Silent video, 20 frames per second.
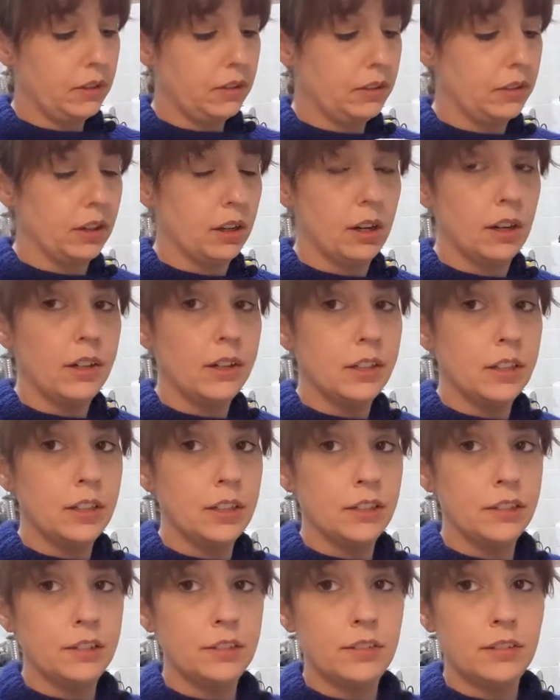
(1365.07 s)
the
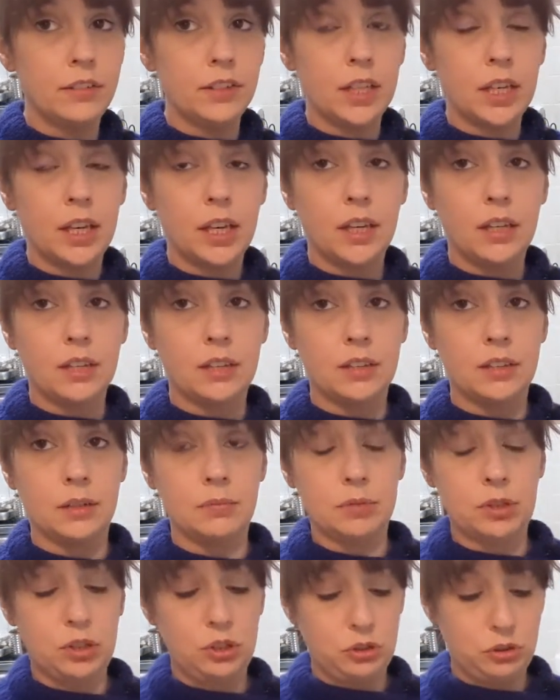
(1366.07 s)
onion is
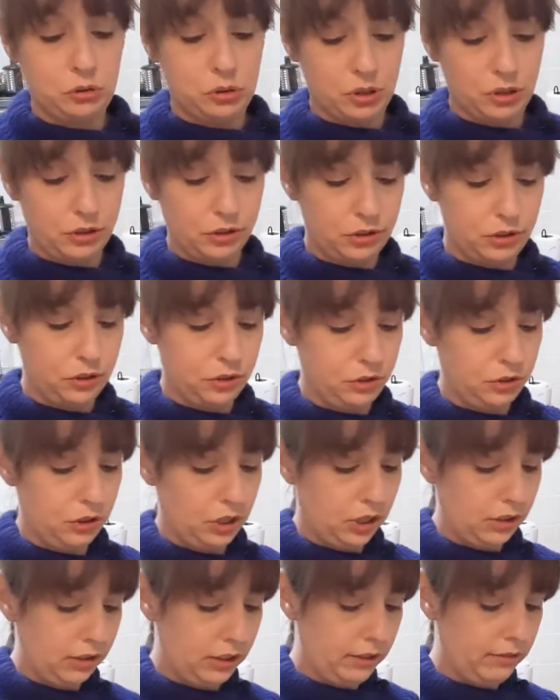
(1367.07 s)
up to you also. You
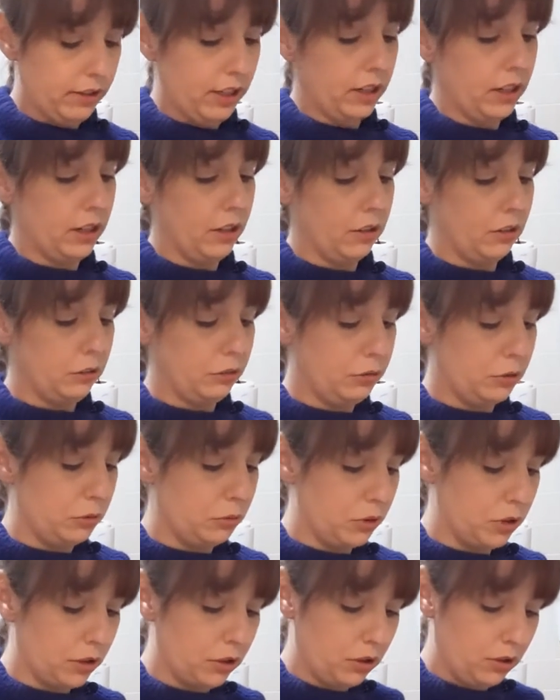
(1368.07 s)
can leave that out if you
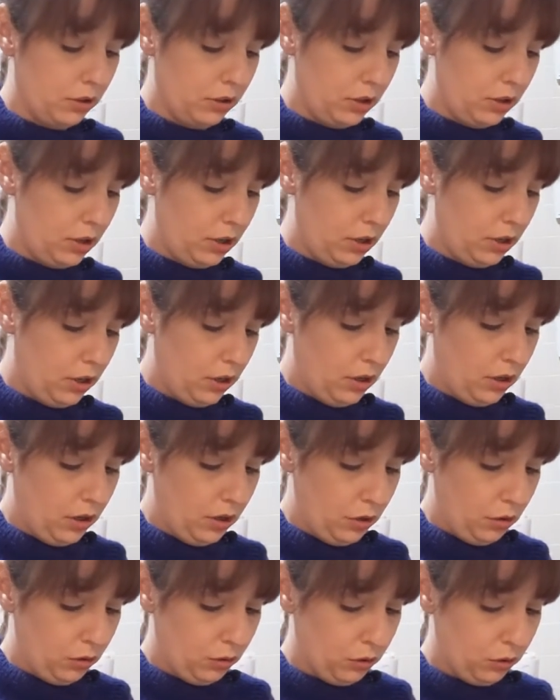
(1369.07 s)
want.
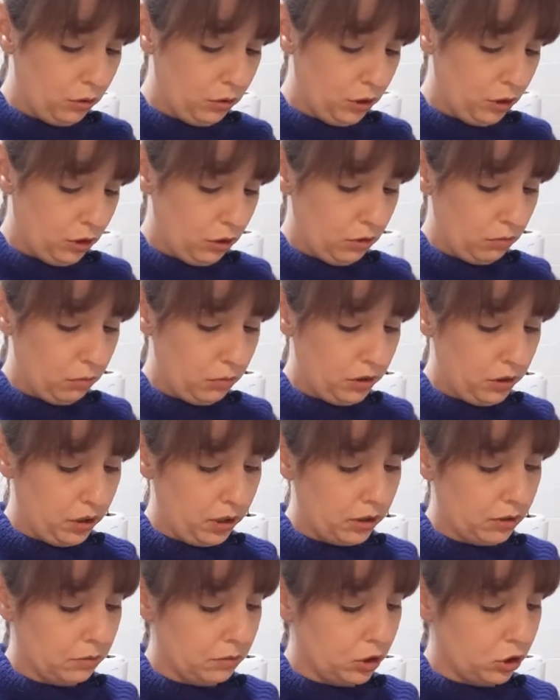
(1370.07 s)
Or you can put
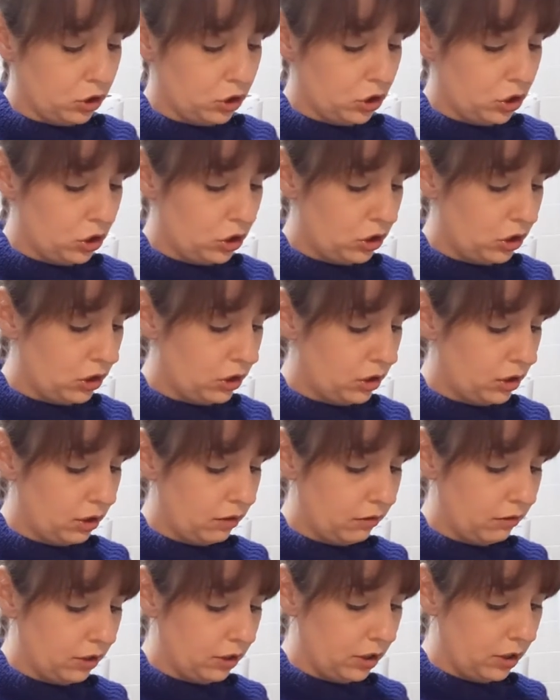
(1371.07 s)
as much
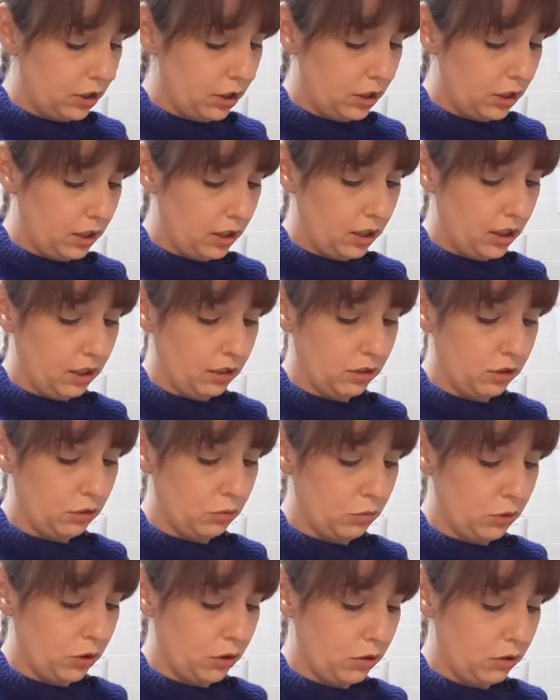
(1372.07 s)
of it in as
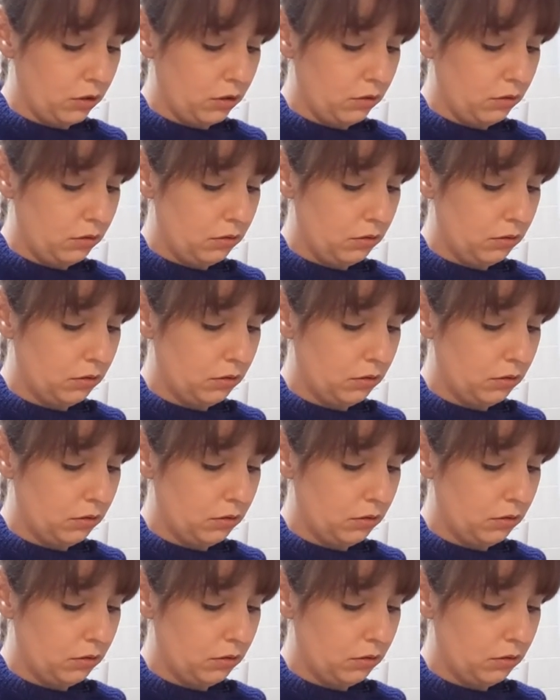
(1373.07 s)
you want.